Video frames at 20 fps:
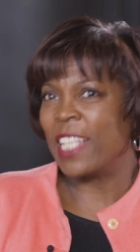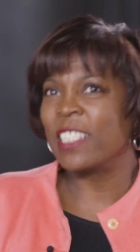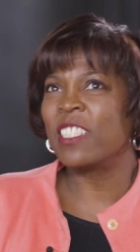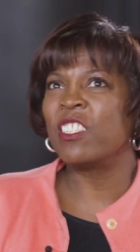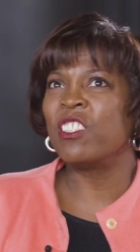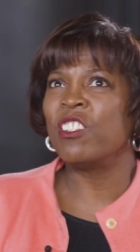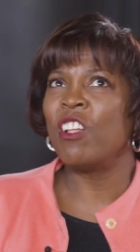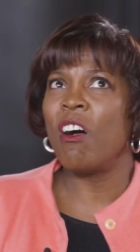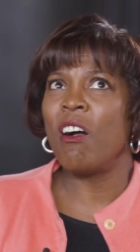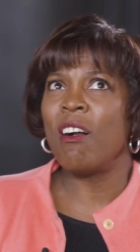As
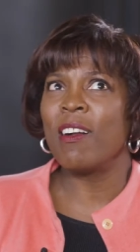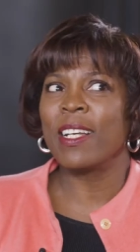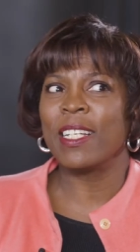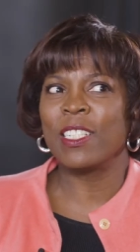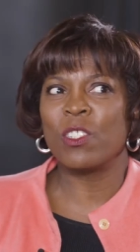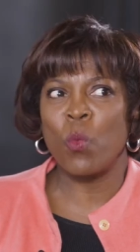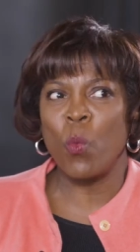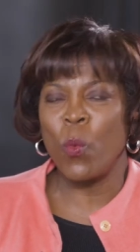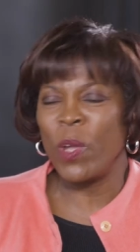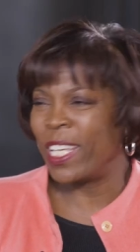long
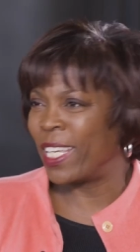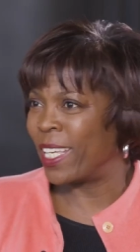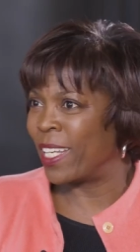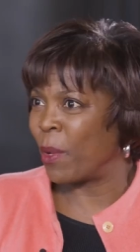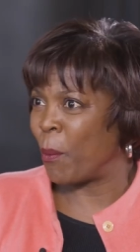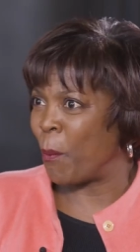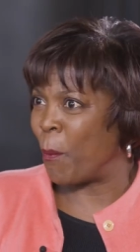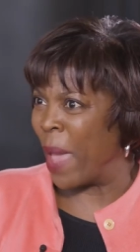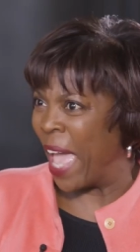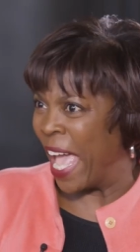as we
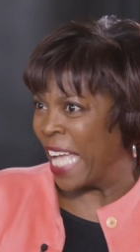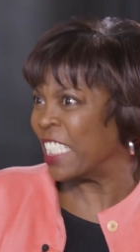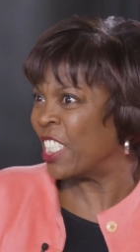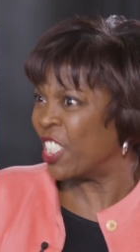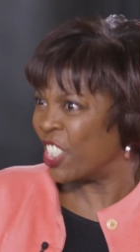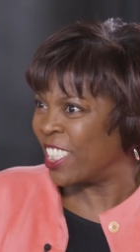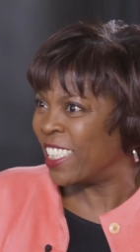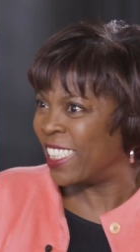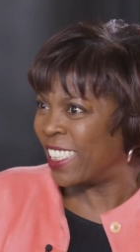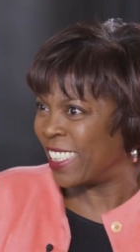can
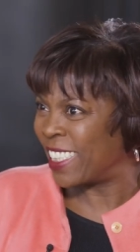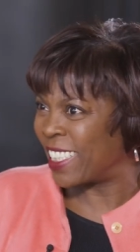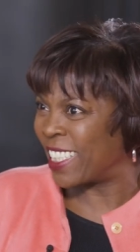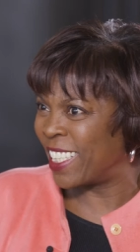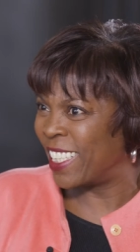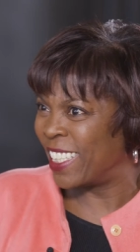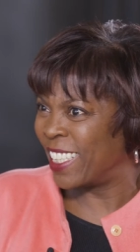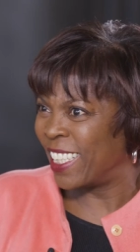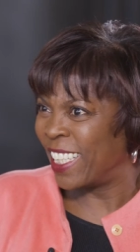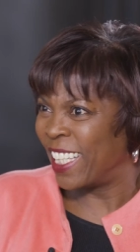imagine
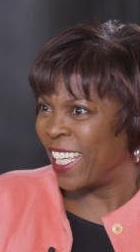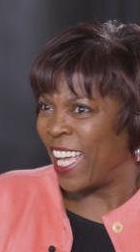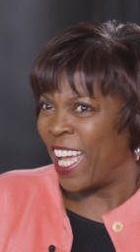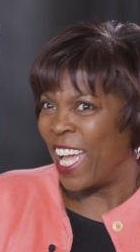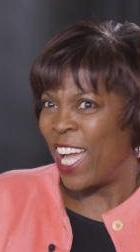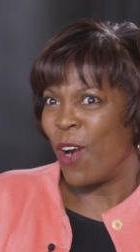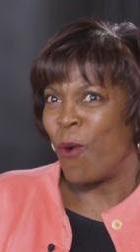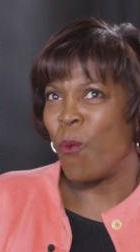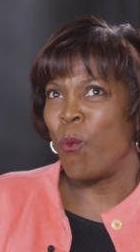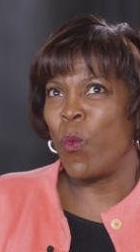it,
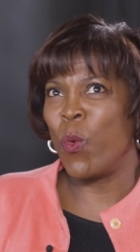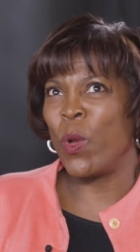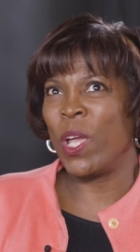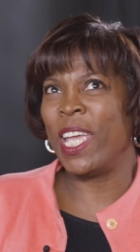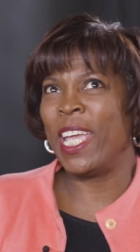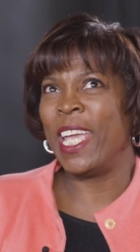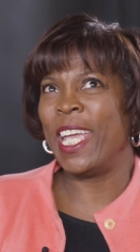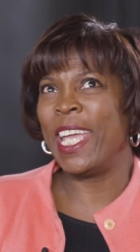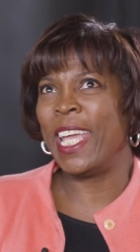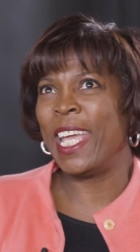
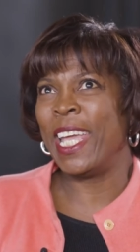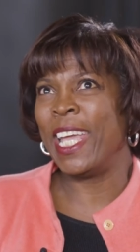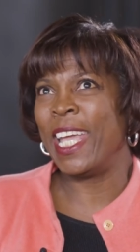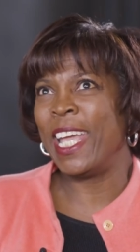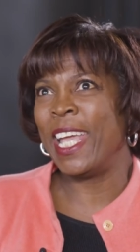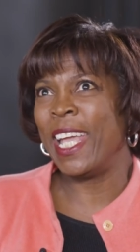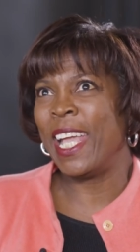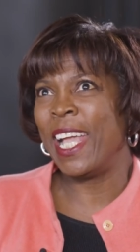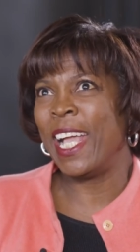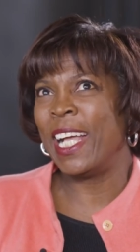
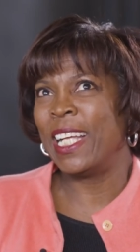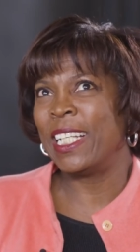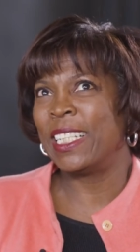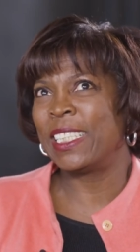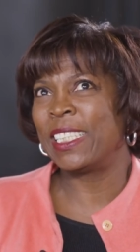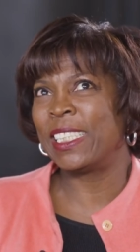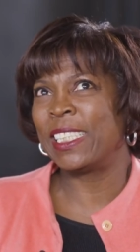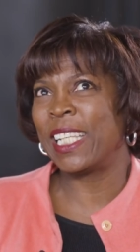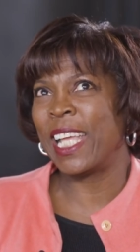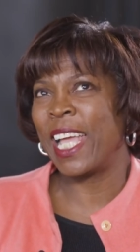we
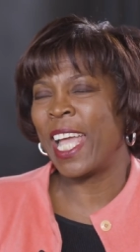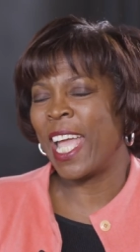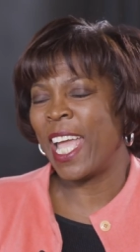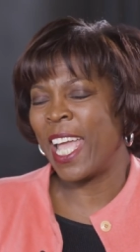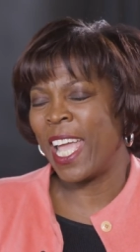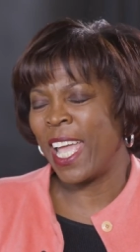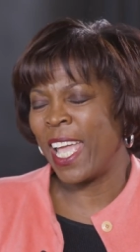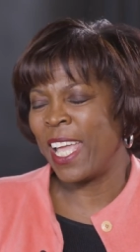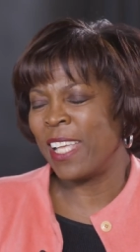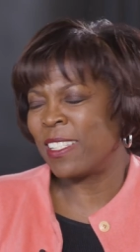
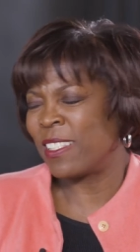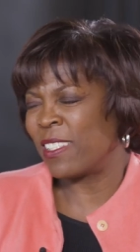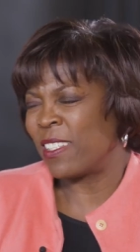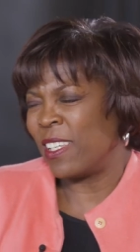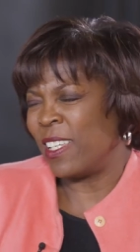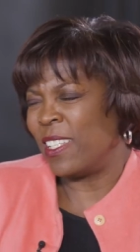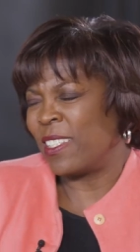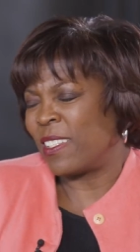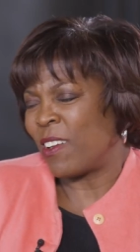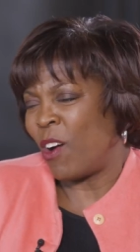say it's,
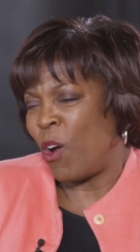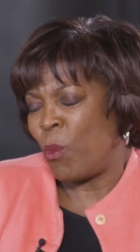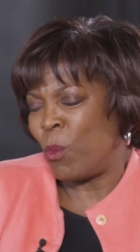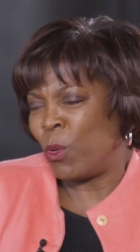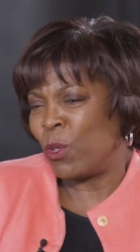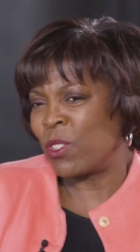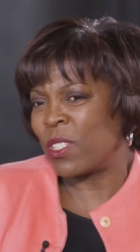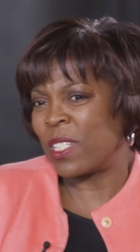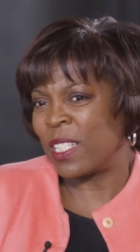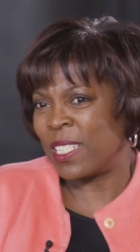it's
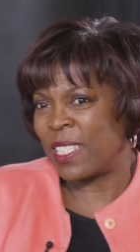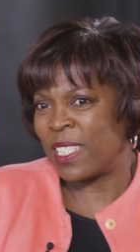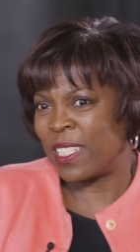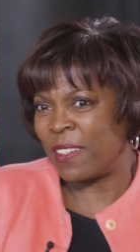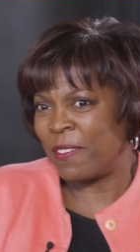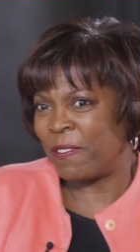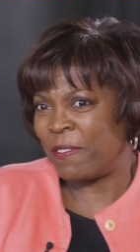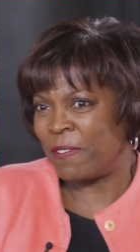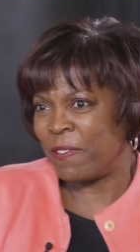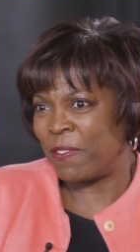almost as
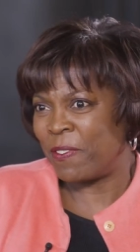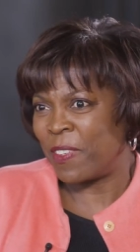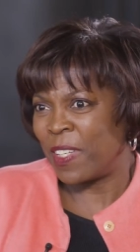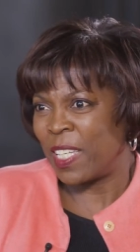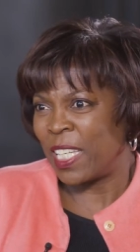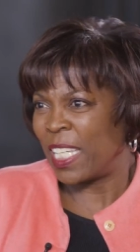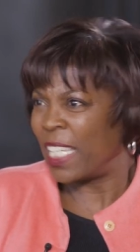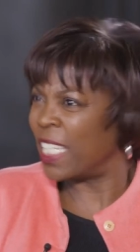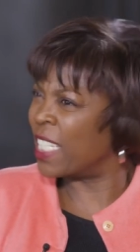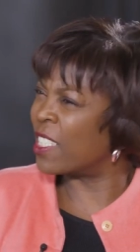if
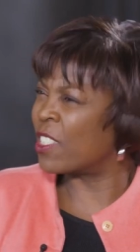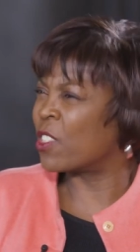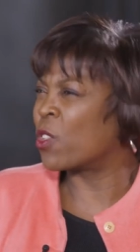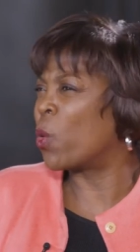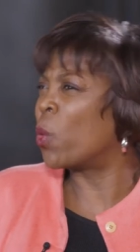it's